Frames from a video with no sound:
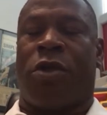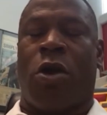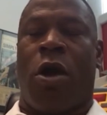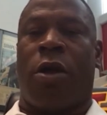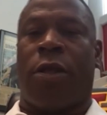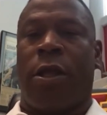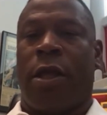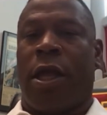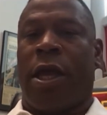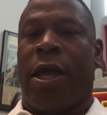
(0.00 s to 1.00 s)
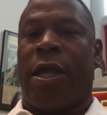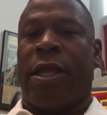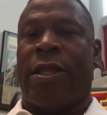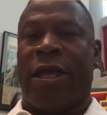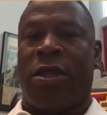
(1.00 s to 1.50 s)
the chart.
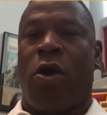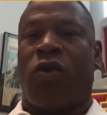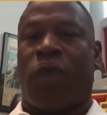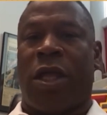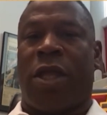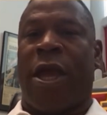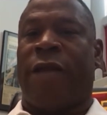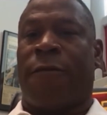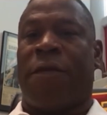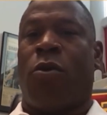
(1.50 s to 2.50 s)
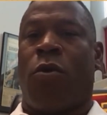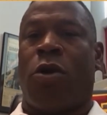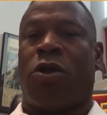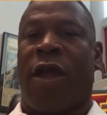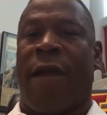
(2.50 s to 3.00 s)
And he knows what it takes to be the
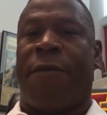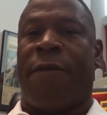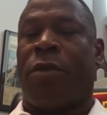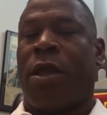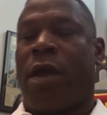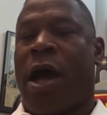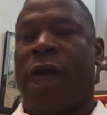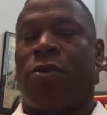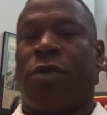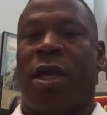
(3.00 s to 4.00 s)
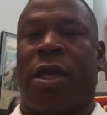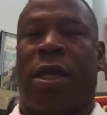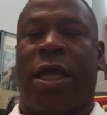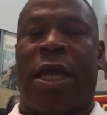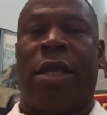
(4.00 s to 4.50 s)
world champion. I don't think
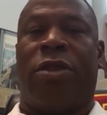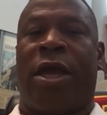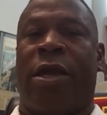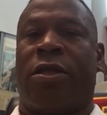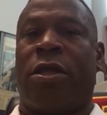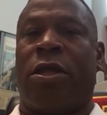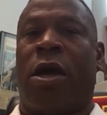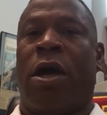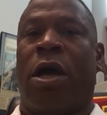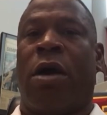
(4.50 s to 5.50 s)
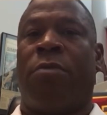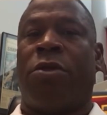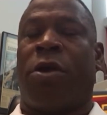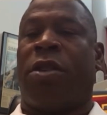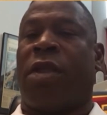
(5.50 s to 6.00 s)
he thinks
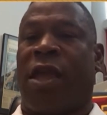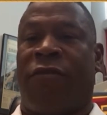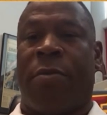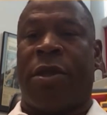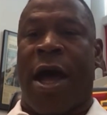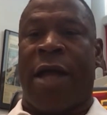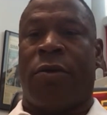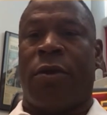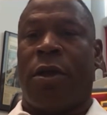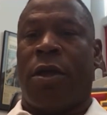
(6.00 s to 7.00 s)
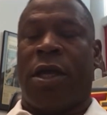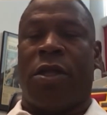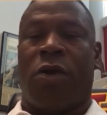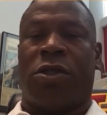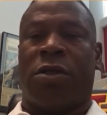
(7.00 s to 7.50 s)
they're going to give him a title. He
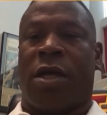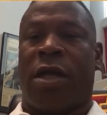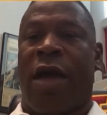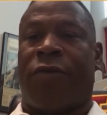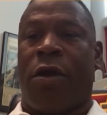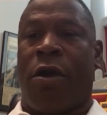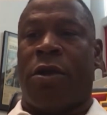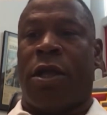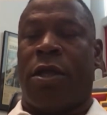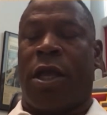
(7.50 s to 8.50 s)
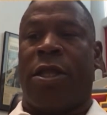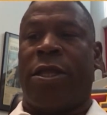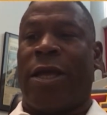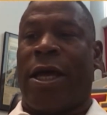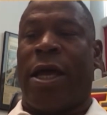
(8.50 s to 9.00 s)
knows he's going to have to earn
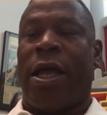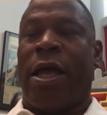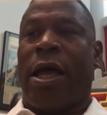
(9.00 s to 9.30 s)
it.